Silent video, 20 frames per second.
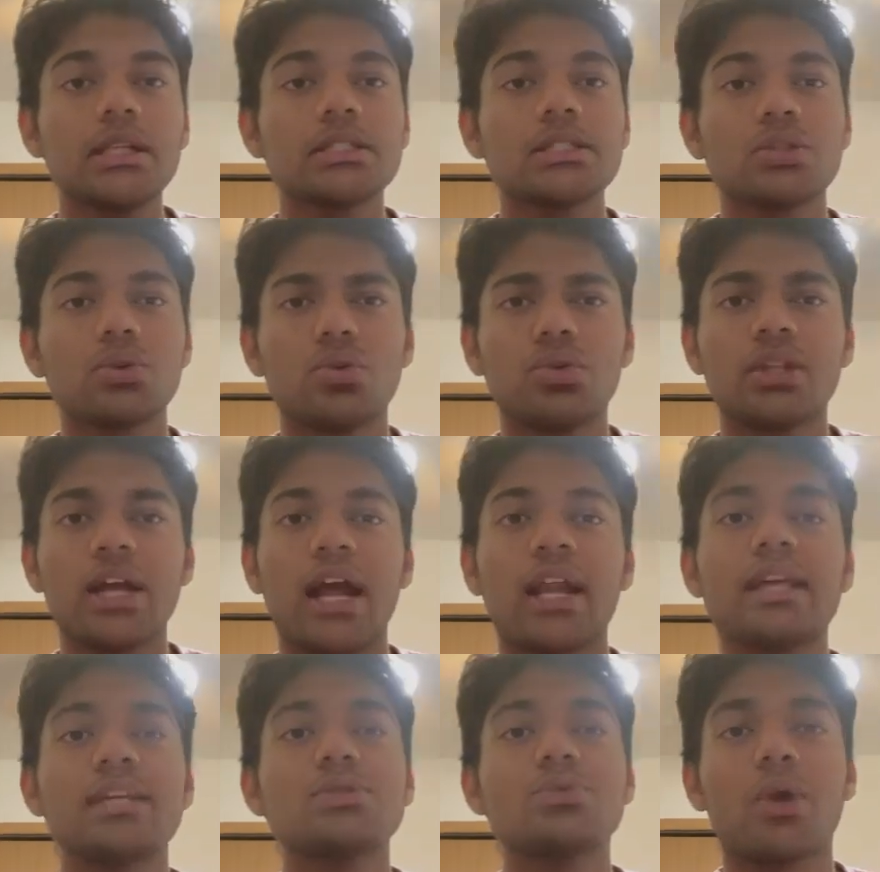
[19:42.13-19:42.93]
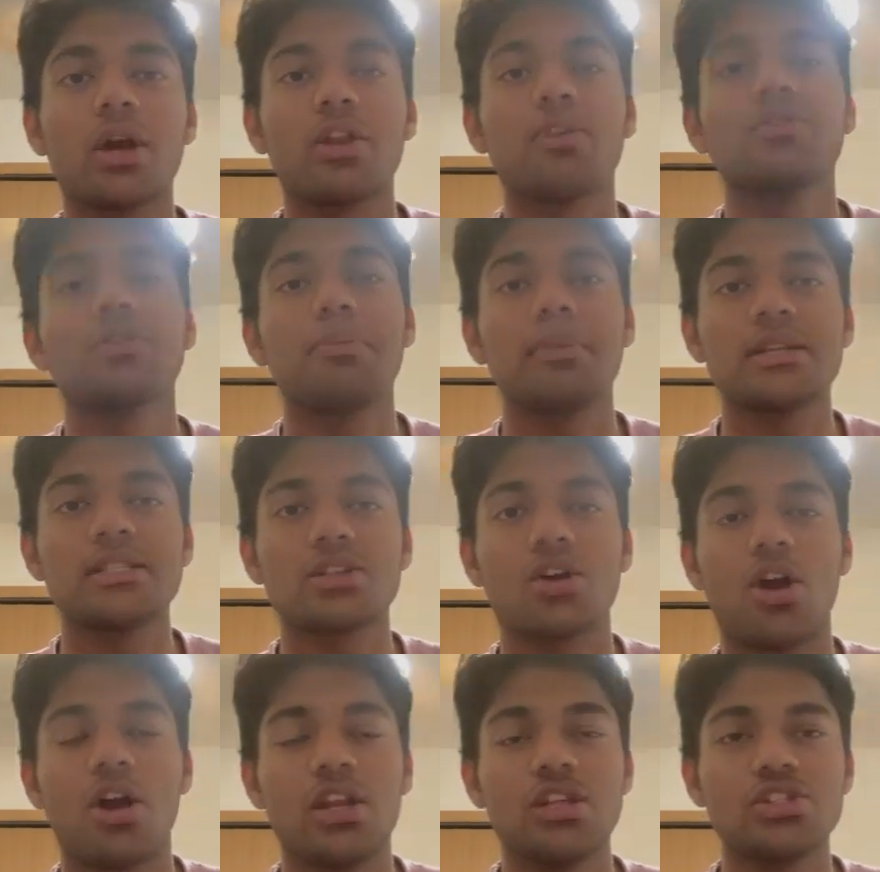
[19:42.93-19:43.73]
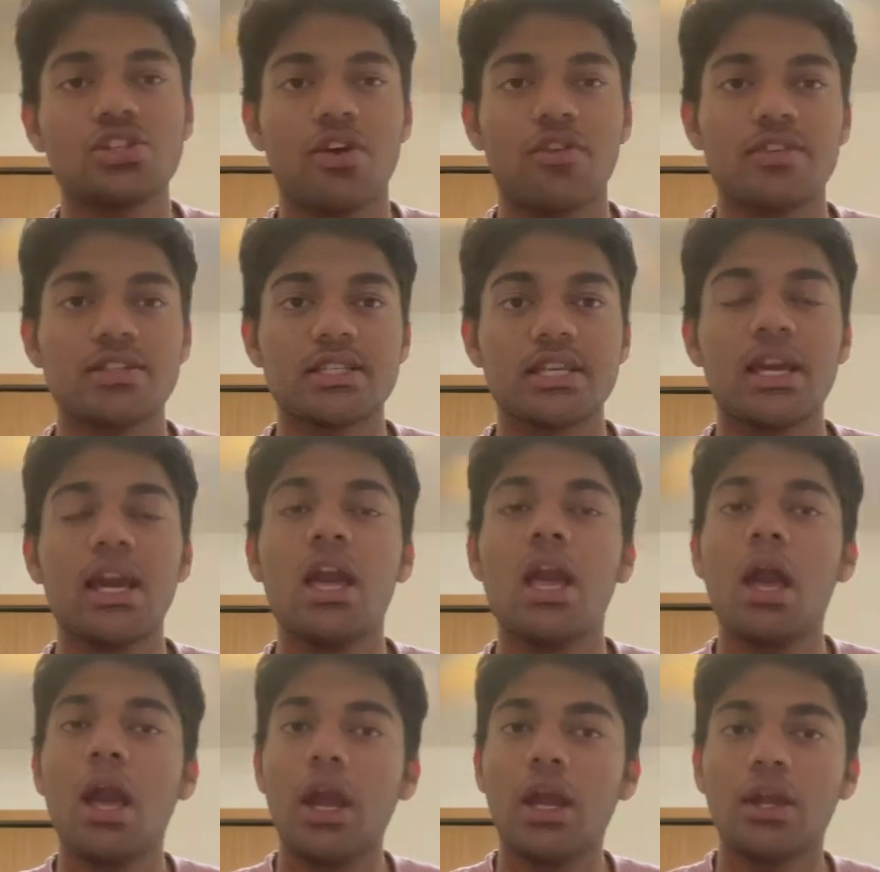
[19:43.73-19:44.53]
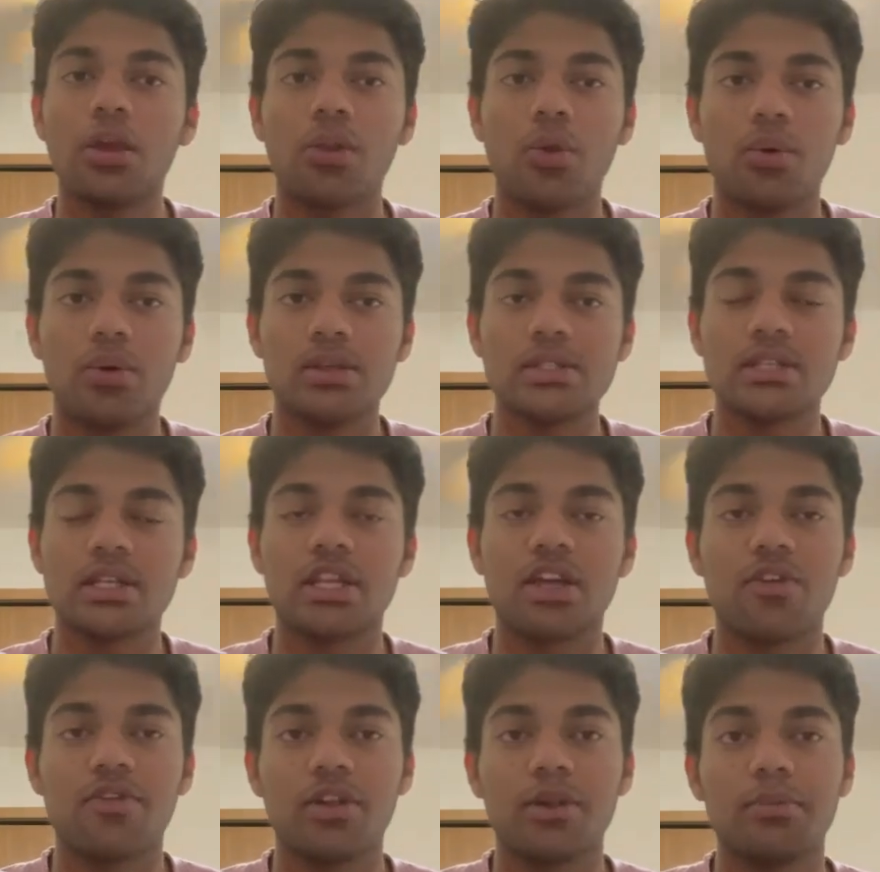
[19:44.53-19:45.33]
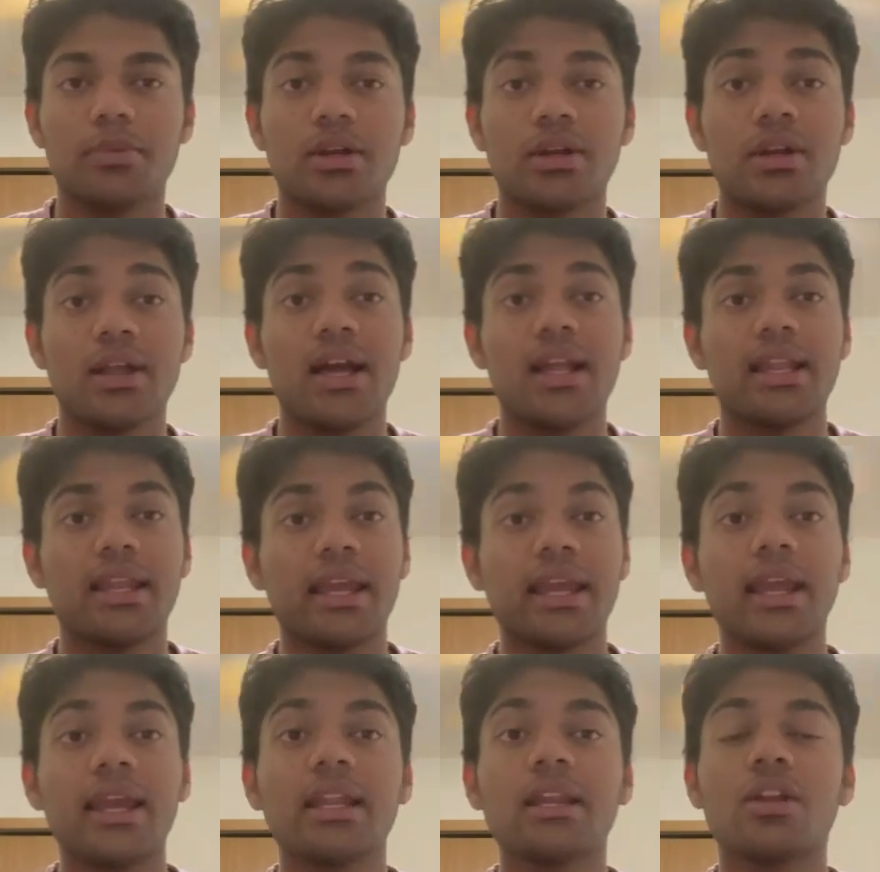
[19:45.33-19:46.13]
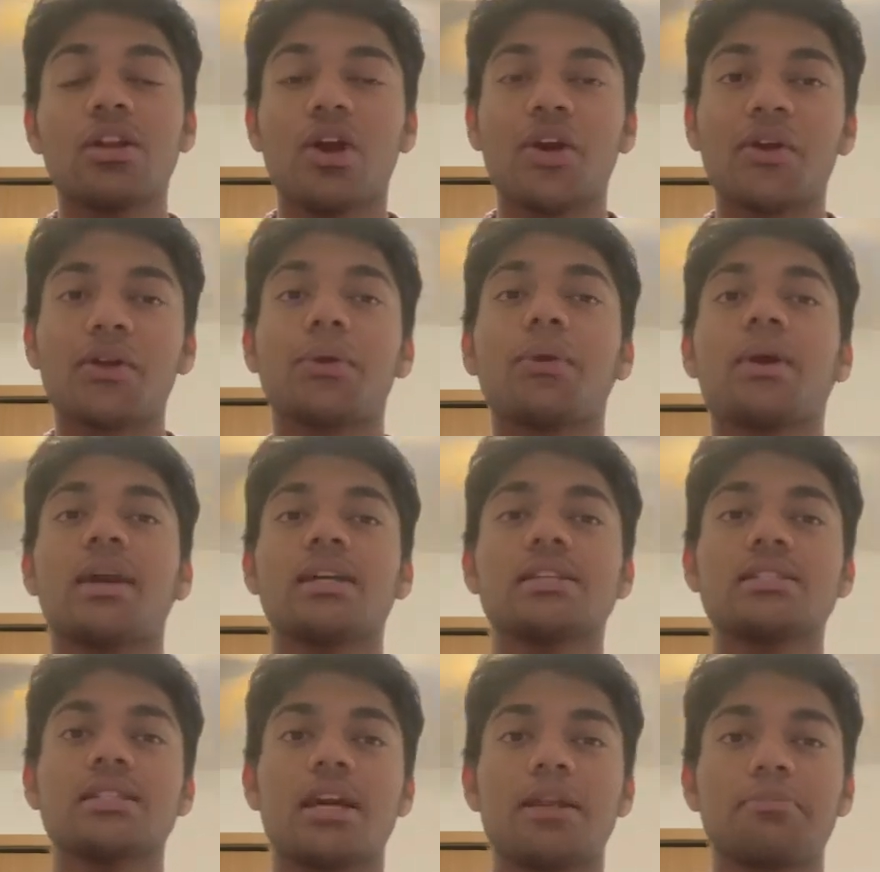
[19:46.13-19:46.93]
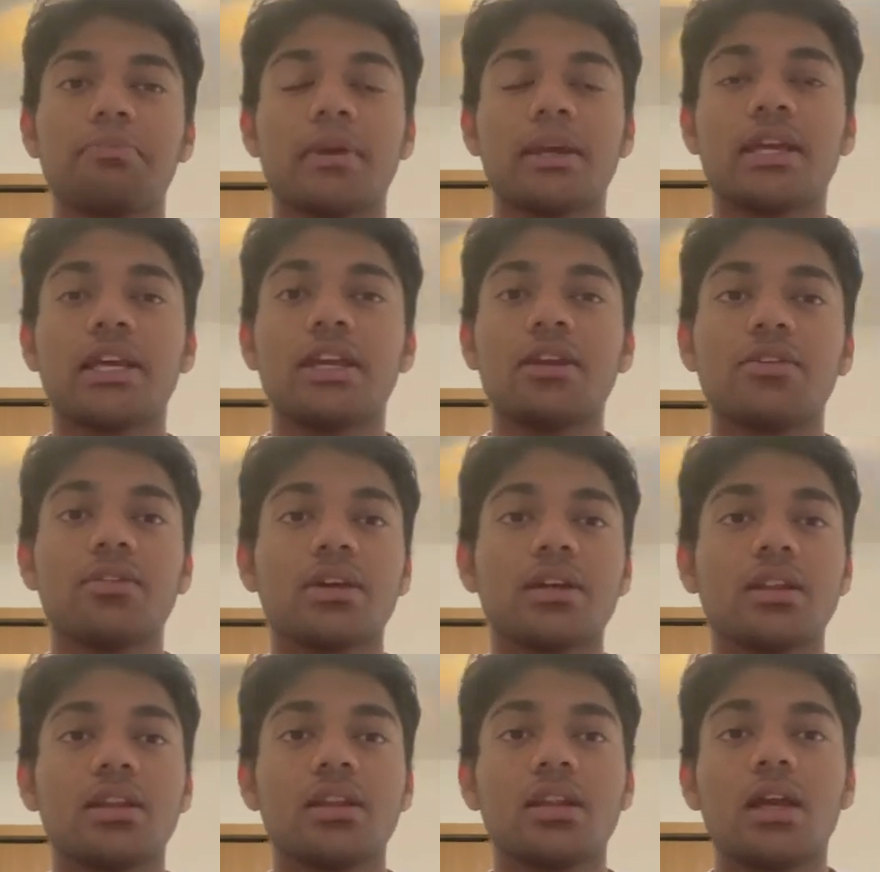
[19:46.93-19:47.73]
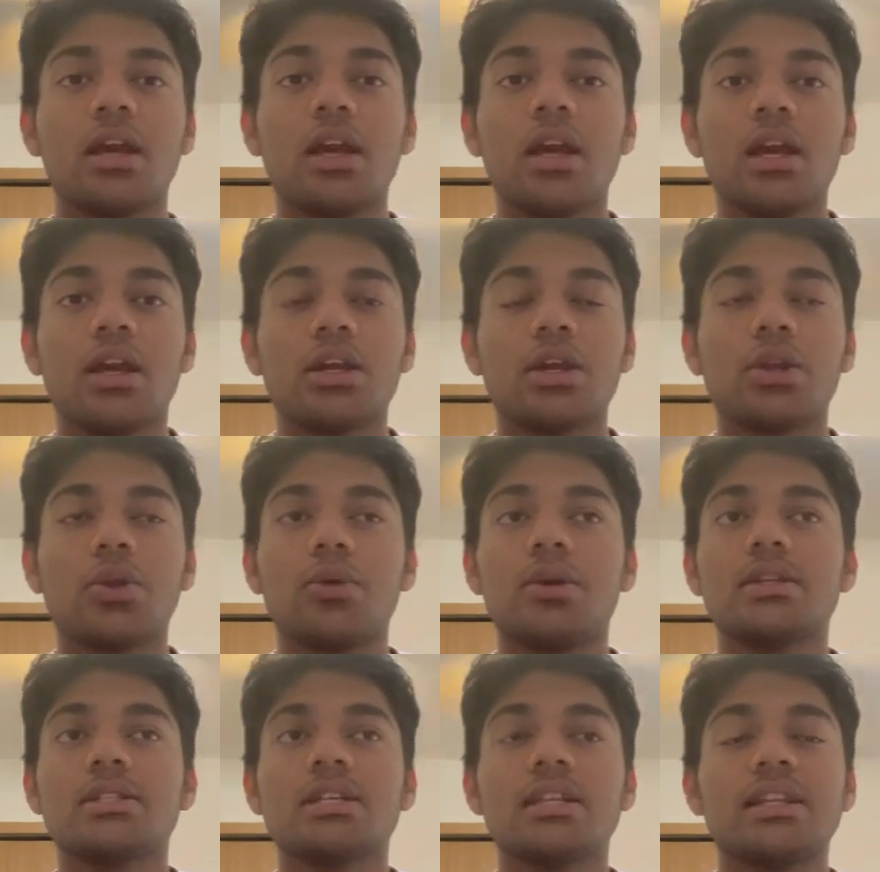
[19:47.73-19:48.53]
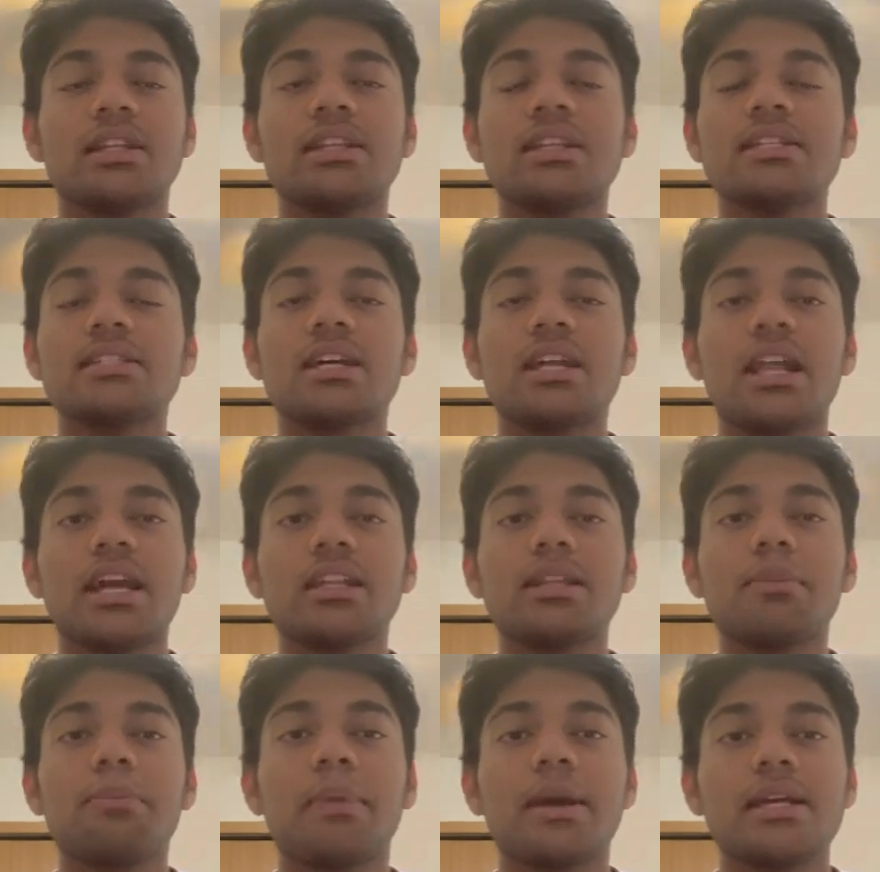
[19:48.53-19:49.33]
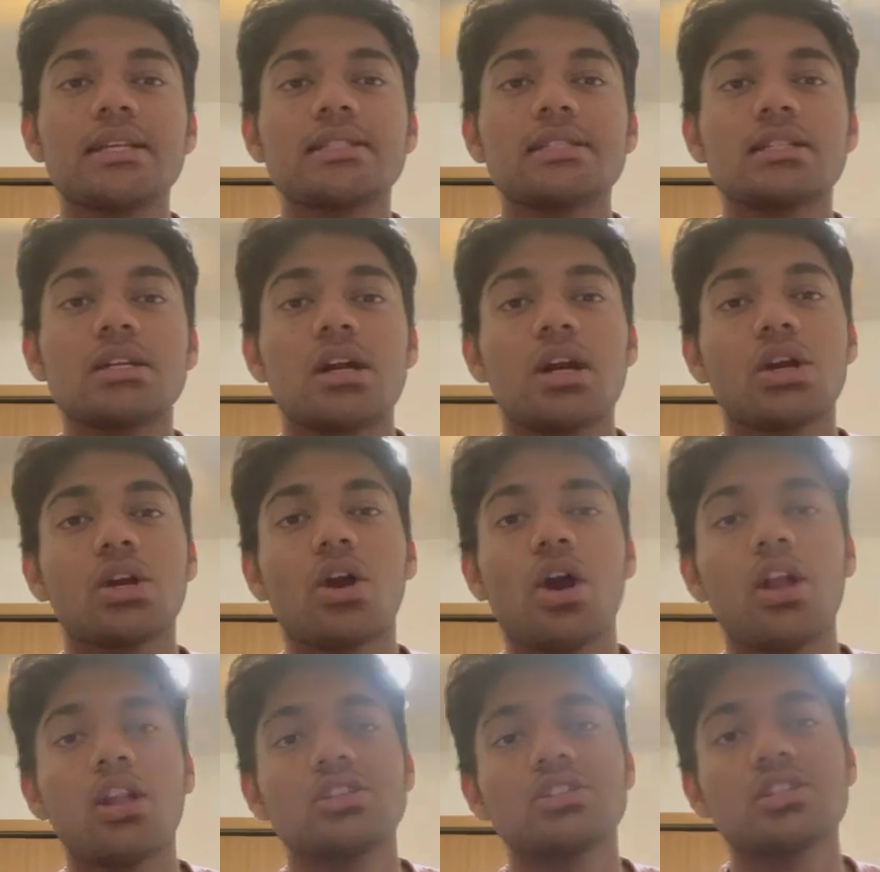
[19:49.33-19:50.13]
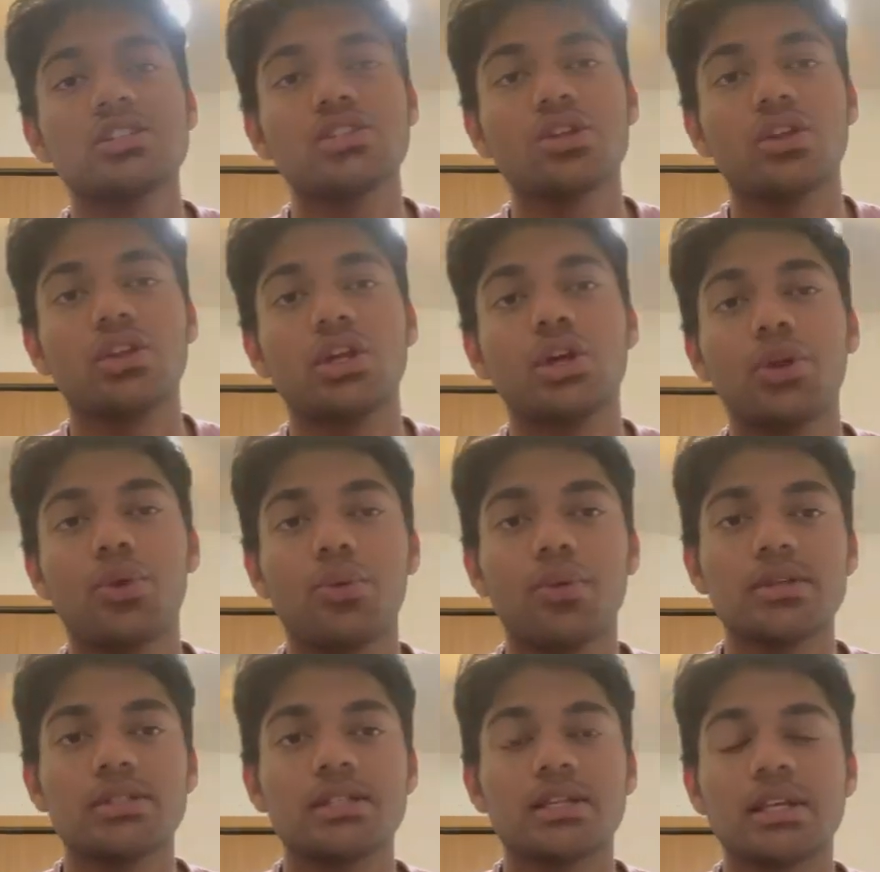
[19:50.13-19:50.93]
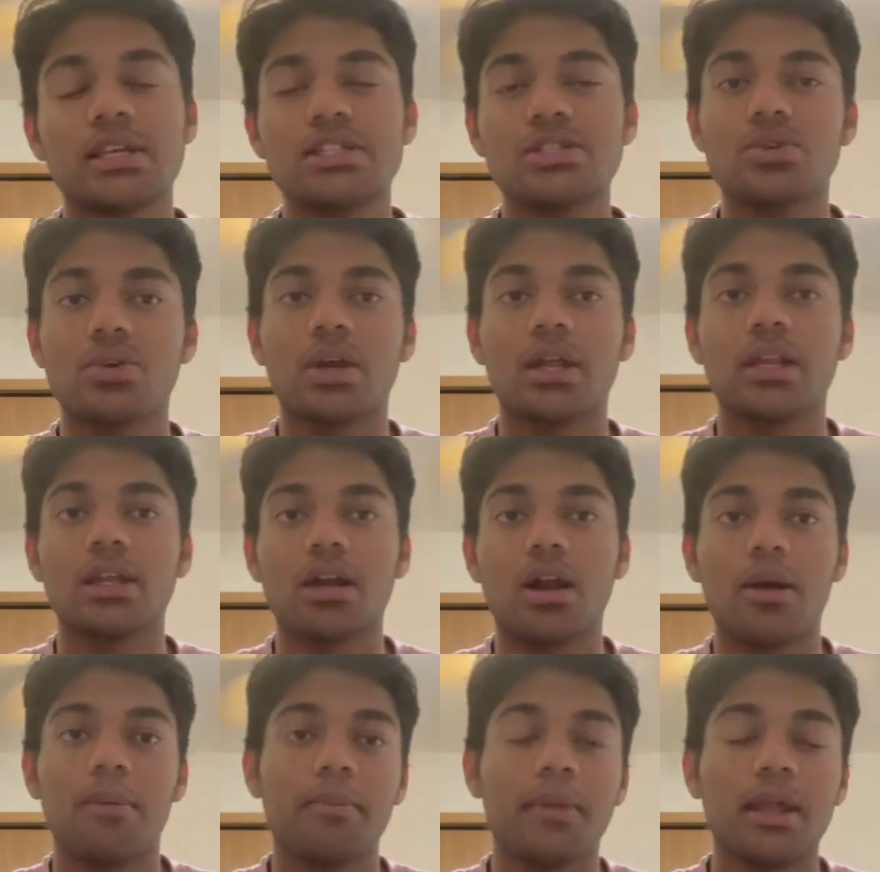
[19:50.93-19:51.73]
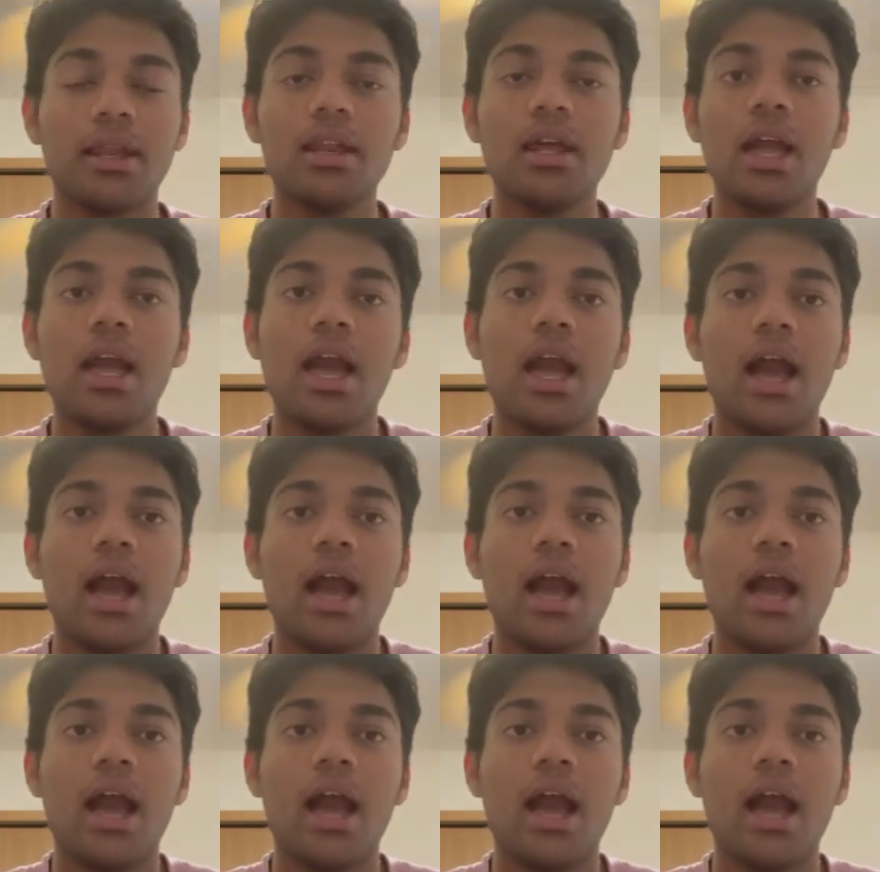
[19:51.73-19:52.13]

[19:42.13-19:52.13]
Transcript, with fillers: So that is one of the best college, obviously, University of Alberta, NAIT, NorQuest and MacEwan University. These are like the best colleges or the universities you can come in.